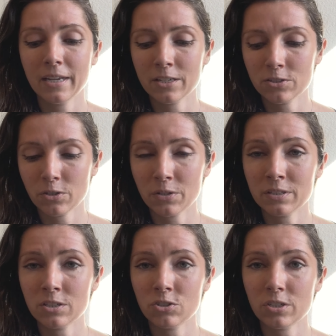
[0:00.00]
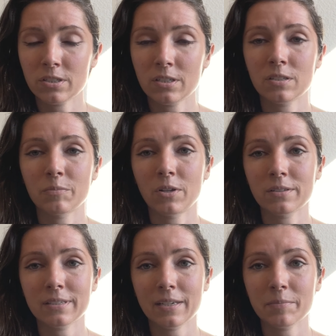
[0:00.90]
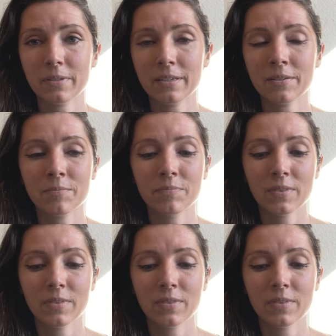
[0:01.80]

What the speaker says: and so this is just a small sampling.